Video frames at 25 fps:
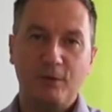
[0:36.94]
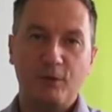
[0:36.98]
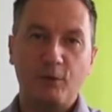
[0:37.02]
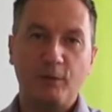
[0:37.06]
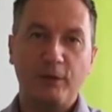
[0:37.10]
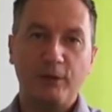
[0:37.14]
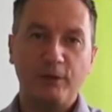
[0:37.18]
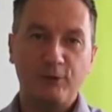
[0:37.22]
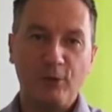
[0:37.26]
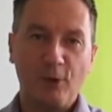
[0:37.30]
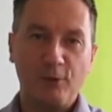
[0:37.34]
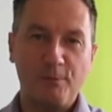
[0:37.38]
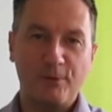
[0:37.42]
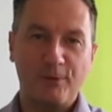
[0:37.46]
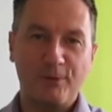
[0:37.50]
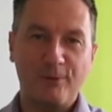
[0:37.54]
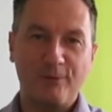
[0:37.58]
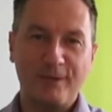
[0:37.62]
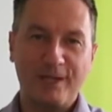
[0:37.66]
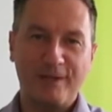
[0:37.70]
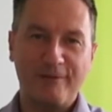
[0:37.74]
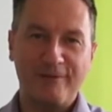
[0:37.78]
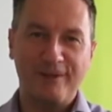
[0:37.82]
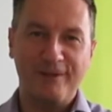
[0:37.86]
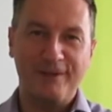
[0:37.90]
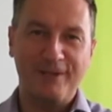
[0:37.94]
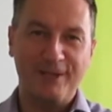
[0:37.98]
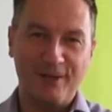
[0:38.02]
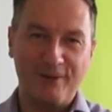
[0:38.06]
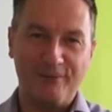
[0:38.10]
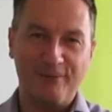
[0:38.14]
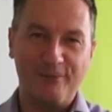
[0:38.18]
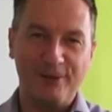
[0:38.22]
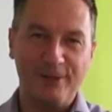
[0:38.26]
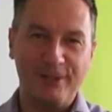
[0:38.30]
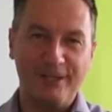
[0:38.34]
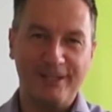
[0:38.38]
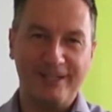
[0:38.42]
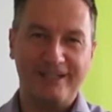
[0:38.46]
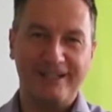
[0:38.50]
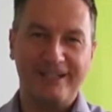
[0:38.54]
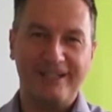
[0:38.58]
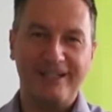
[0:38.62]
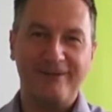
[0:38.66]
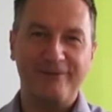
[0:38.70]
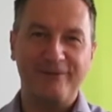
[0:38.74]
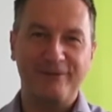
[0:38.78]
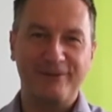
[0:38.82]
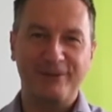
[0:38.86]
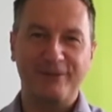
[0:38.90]
Quite topical given that we're
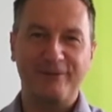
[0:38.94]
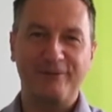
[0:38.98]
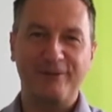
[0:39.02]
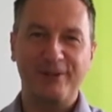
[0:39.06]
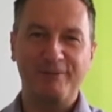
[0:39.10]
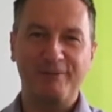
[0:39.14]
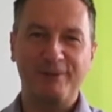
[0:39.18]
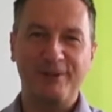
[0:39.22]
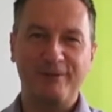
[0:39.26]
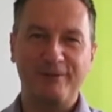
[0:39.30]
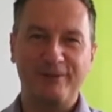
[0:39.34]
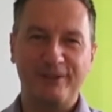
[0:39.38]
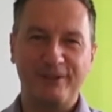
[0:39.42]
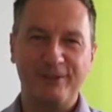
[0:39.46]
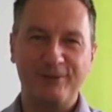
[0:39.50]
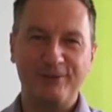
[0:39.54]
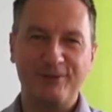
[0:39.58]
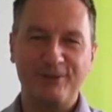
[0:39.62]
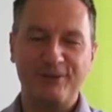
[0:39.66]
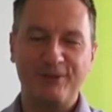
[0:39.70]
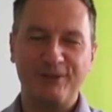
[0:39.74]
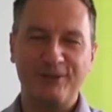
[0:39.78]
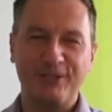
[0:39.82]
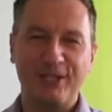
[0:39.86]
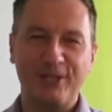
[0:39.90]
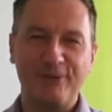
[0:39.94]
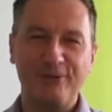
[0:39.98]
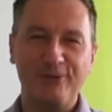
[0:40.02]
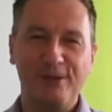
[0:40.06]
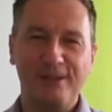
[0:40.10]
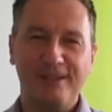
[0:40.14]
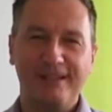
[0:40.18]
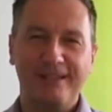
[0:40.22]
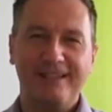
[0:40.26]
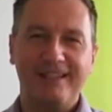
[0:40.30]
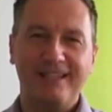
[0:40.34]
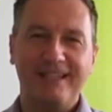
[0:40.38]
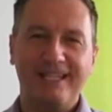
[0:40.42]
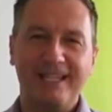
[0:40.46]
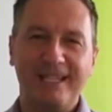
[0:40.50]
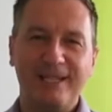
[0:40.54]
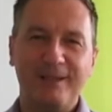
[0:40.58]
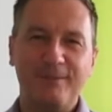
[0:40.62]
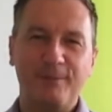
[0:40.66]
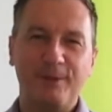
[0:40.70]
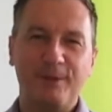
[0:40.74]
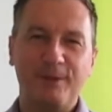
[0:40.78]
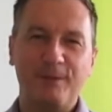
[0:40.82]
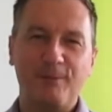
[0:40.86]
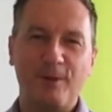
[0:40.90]
obviously filming a video just now,
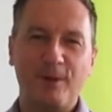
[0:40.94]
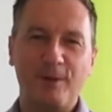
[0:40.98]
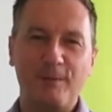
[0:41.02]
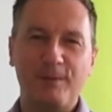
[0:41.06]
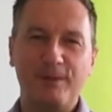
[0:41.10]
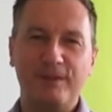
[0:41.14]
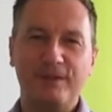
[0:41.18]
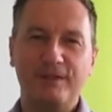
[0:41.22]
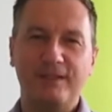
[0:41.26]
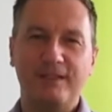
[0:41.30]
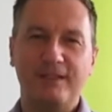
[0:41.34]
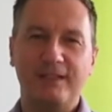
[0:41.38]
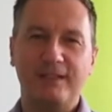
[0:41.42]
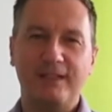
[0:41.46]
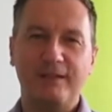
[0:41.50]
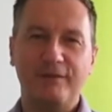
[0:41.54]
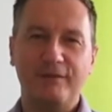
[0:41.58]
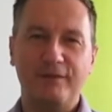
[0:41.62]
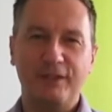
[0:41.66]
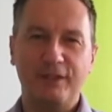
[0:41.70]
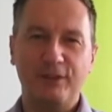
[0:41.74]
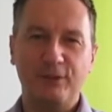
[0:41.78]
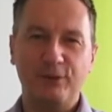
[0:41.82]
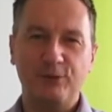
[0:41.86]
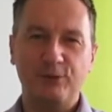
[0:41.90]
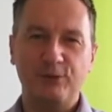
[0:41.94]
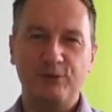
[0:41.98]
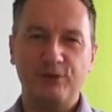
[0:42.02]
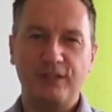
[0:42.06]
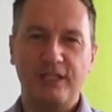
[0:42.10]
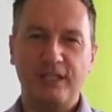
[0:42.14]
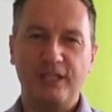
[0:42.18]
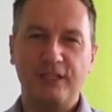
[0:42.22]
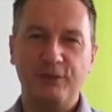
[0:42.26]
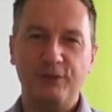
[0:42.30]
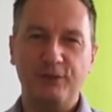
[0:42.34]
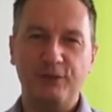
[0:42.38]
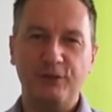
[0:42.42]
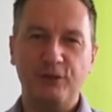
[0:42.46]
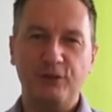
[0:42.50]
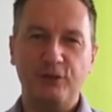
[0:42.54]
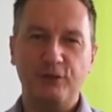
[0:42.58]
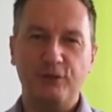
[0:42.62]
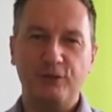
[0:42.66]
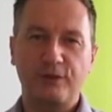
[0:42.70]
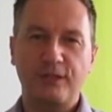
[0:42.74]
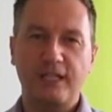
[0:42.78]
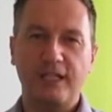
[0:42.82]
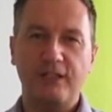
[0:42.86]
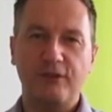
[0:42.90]
but the purpose of videos in
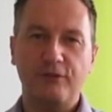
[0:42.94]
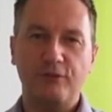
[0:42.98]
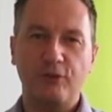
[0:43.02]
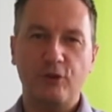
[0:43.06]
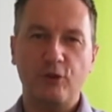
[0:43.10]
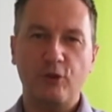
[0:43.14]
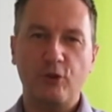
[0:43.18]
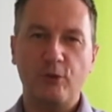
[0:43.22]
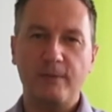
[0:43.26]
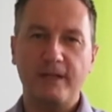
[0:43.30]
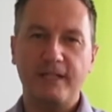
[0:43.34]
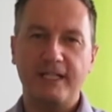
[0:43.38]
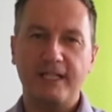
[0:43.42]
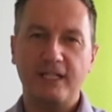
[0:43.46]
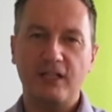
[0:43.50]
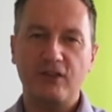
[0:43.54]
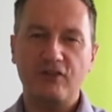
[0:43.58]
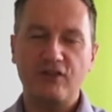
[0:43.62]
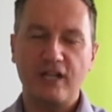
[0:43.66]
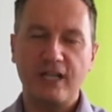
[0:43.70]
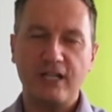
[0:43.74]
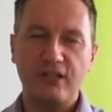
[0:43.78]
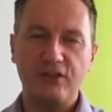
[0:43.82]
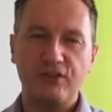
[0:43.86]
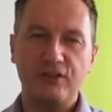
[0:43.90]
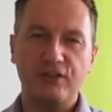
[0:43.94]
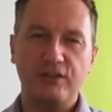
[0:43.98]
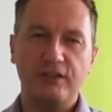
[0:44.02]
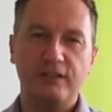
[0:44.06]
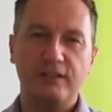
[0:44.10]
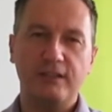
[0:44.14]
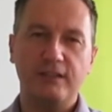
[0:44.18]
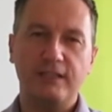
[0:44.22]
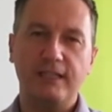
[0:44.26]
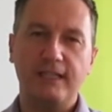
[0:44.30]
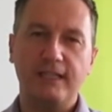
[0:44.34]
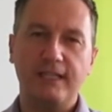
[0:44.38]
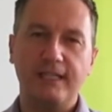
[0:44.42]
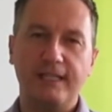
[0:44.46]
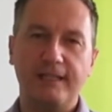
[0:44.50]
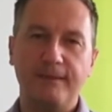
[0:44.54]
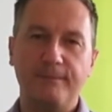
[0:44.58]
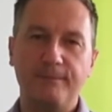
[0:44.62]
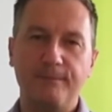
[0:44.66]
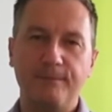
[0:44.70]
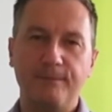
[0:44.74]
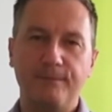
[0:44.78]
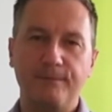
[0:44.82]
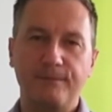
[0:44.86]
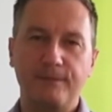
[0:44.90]
your kind of recruitment and
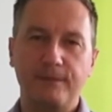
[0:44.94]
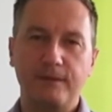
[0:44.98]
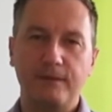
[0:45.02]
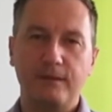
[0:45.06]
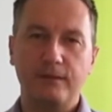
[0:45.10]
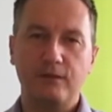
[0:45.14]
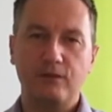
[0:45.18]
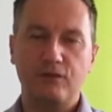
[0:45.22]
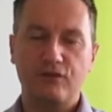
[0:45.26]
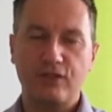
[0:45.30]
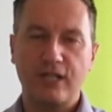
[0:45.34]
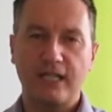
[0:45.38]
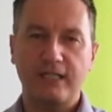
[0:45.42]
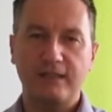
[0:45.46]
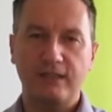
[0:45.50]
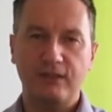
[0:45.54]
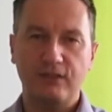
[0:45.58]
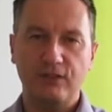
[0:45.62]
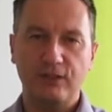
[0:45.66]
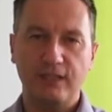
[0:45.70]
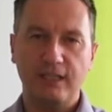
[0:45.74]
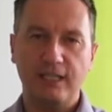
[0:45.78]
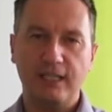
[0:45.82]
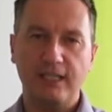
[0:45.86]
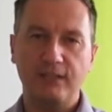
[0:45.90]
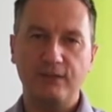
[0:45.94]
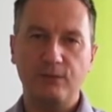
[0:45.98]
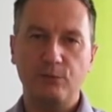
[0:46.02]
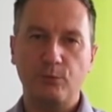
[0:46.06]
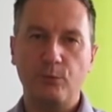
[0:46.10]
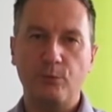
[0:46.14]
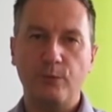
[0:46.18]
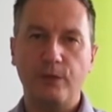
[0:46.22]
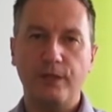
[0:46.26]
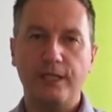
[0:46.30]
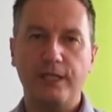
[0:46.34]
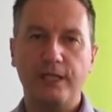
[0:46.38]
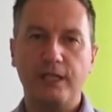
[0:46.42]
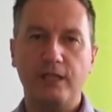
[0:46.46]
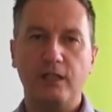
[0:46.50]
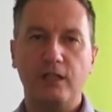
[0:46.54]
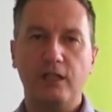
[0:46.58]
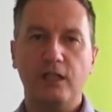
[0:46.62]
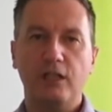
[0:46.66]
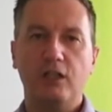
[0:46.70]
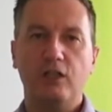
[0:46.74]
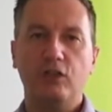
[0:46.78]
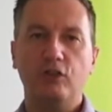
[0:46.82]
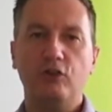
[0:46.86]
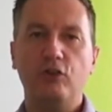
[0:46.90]
attraction strategy is where
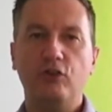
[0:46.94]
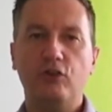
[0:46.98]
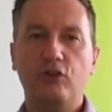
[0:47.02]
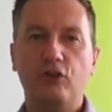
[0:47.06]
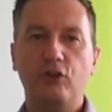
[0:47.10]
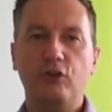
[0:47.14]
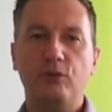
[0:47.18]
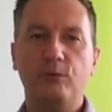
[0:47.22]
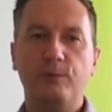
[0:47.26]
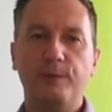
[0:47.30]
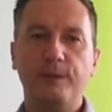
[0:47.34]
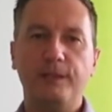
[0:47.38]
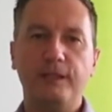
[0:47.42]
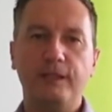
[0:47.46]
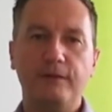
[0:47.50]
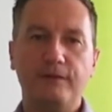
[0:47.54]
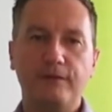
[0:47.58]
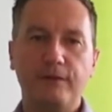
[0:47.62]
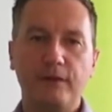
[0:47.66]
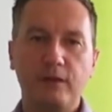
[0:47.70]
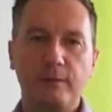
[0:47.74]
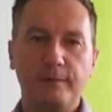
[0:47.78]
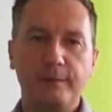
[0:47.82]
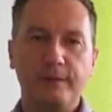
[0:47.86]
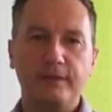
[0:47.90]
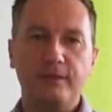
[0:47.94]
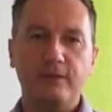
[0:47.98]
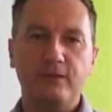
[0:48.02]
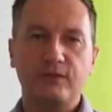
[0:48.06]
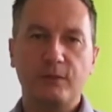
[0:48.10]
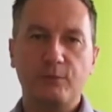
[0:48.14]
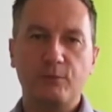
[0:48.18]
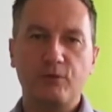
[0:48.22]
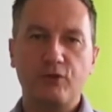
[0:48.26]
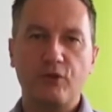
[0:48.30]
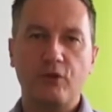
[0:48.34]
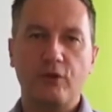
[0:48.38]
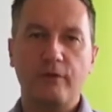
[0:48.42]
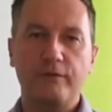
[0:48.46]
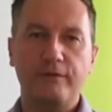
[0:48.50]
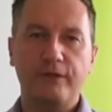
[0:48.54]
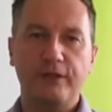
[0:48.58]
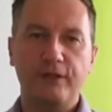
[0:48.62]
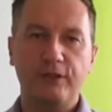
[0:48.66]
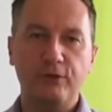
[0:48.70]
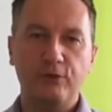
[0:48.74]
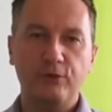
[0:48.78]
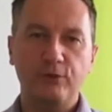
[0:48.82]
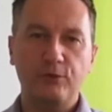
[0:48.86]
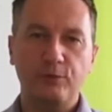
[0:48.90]
you could be filming some short
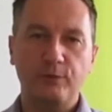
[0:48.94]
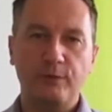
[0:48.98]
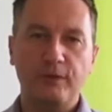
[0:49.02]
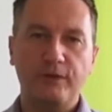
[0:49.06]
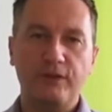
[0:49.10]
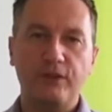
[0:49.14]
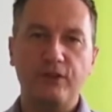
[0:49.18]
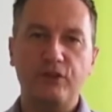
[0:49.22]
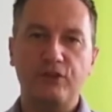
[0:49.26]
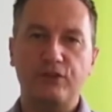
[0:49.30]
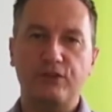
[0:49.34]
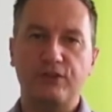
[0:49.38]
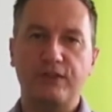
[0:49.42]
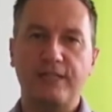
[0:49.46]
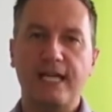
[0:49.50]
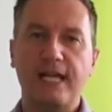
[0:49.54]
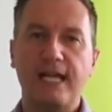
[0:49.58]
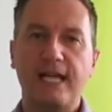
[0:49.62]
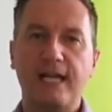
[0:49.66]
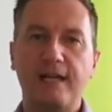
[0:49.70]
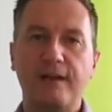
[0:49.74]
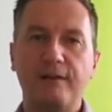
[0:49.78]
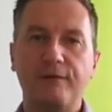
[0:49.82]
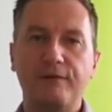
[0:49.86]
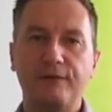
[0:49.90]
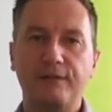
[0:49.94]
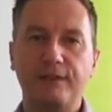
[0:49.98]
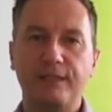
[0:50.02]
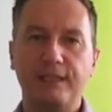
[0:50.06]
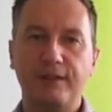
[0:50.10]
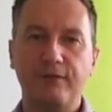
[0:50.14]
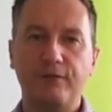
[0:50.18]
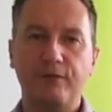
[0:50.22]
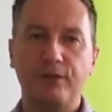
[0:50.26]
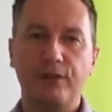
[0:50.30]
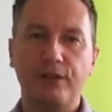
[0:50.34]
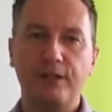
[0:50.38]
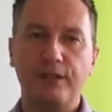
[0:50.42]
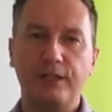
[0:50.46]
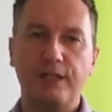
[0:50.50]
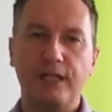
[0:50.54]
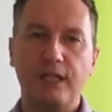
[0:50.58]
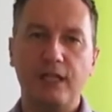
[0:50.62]
videos with your staff, giving